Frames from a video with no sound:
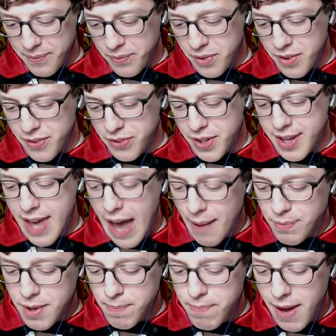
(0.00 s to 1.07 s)
The
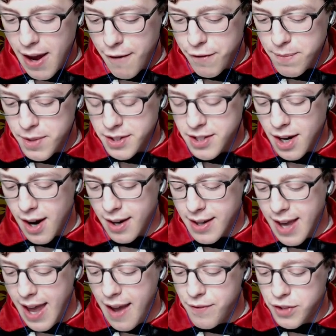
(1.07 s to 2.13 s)
Captain Bear from the dark
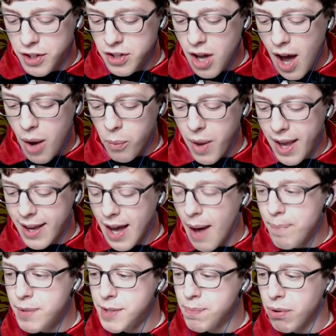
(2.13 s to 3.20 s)
cave did not wake up
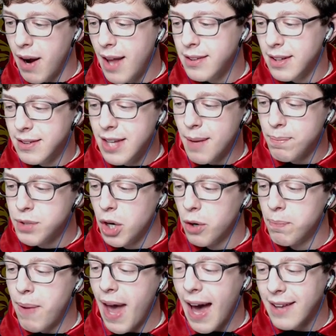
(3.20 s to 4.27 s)
as Brandon tiptoed
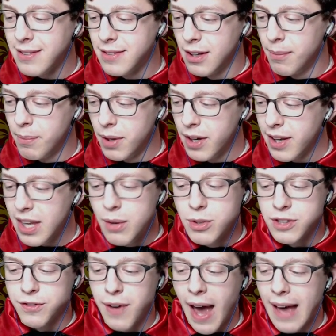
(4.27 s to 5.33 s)
past him. He was
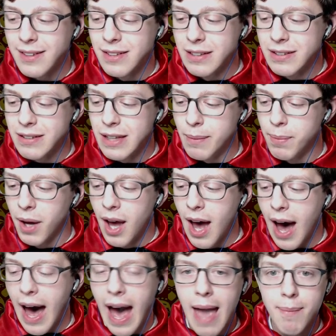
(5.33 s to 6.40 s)
fast asleep,
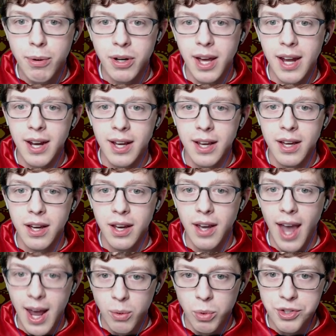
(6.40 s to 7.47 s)
hibernating,
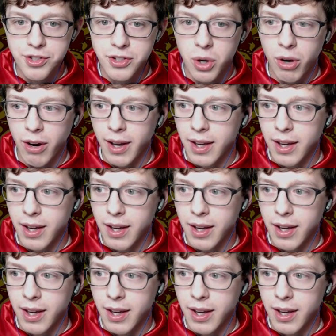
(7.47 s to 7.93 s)
and was snoring.